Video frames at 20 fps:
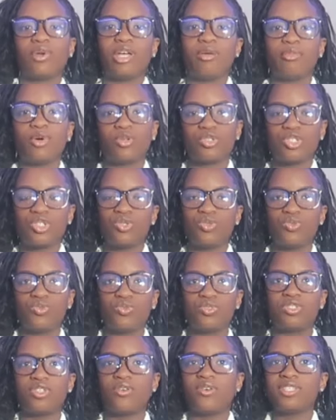rainbow
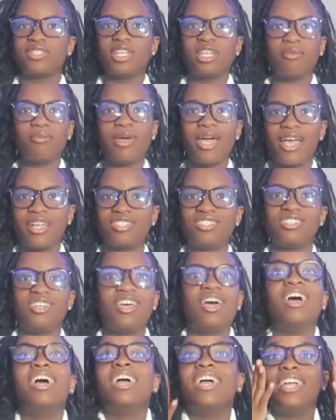shoes, so it's gonna match
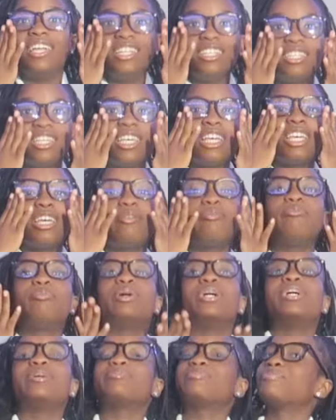anything,
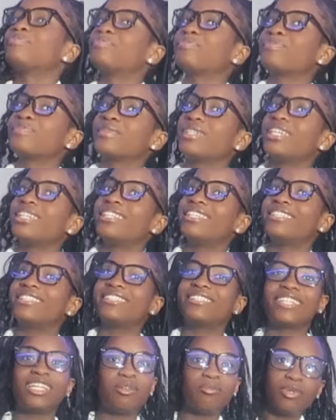but this
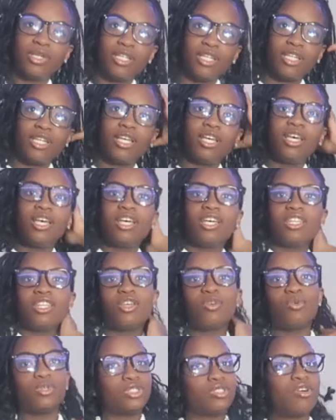is gonna be
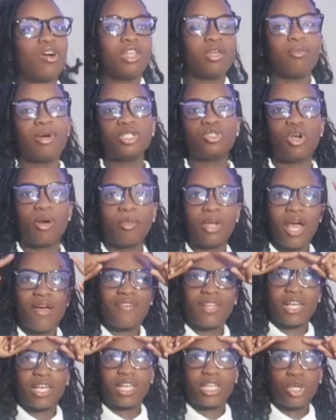the what you call it. Mind you, I'm gonna
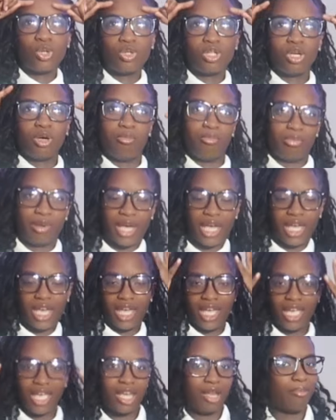have like a cute little
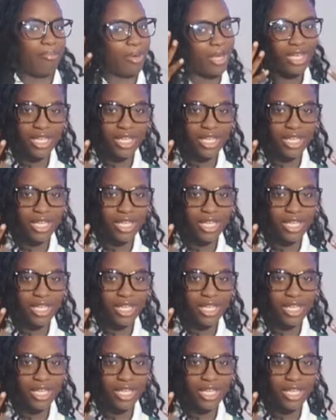bang and a